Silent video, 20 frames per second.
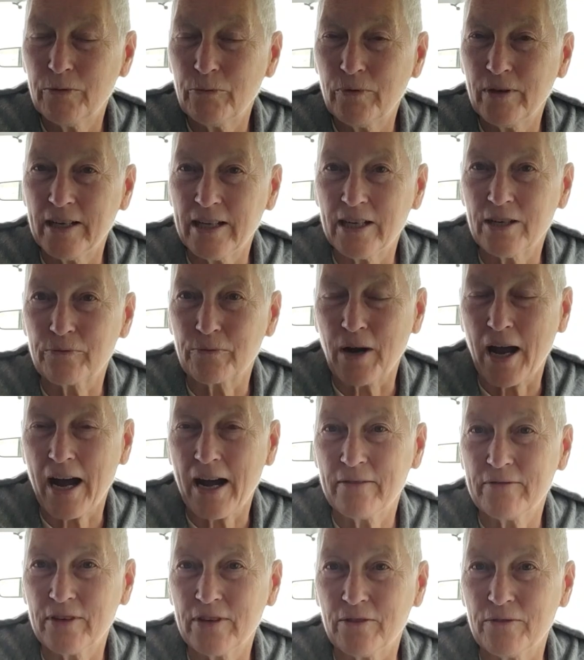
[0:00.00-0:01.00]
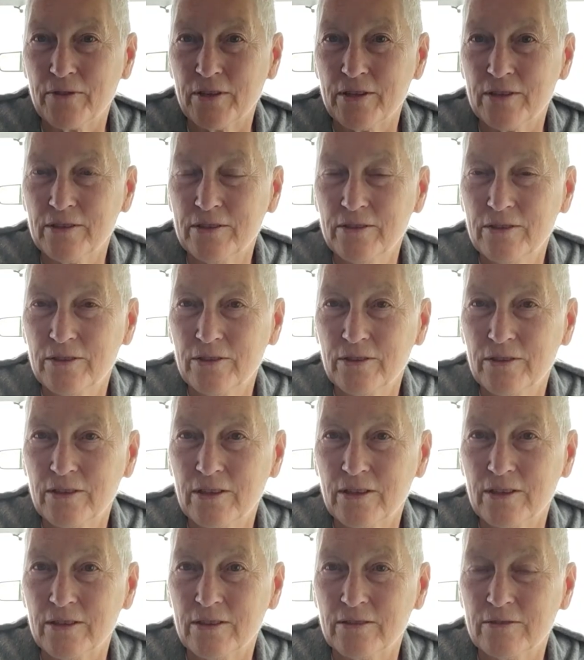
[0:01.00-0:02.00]
when it arrived on the
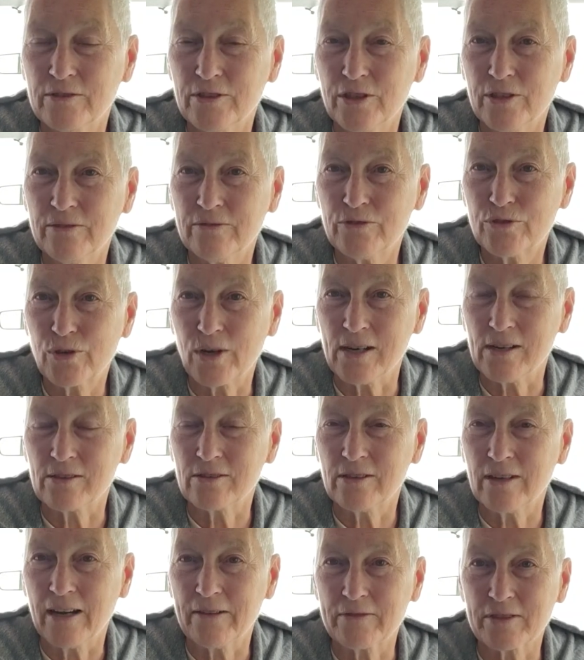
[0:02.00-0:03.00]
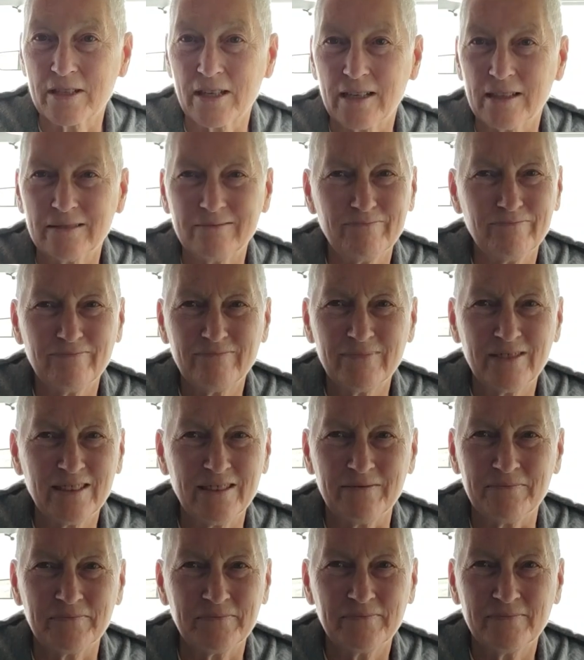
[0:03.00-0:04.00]
uh, trailer, I was like,
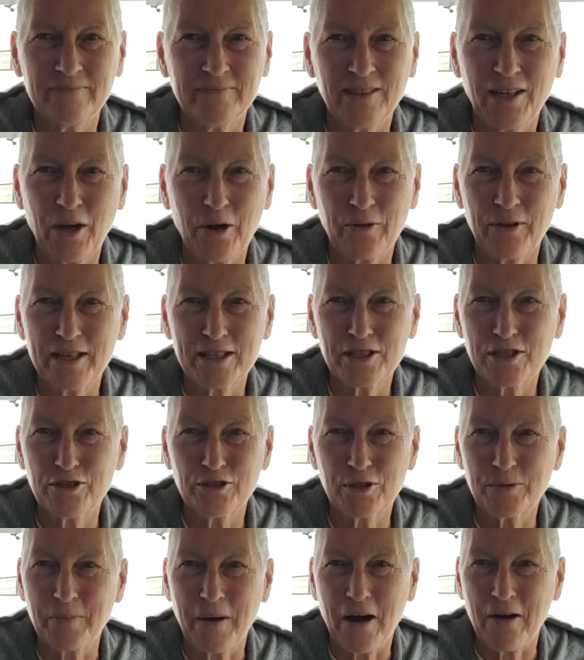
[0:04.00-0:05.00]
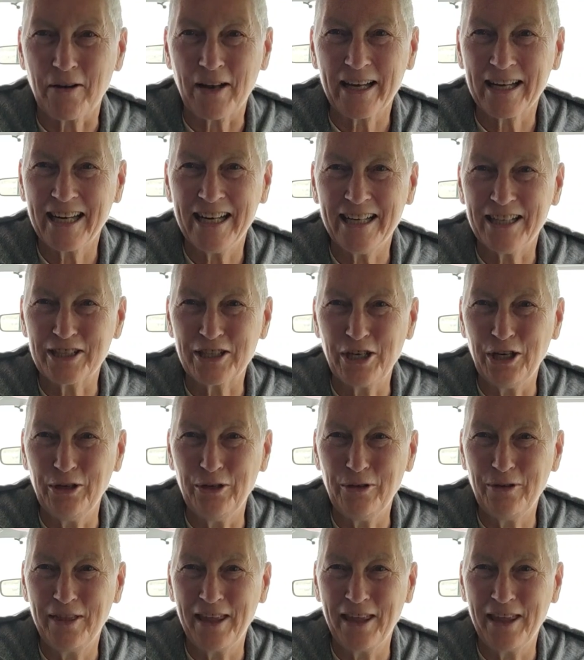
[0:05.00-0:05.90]
mm, no, that's too small. I can't do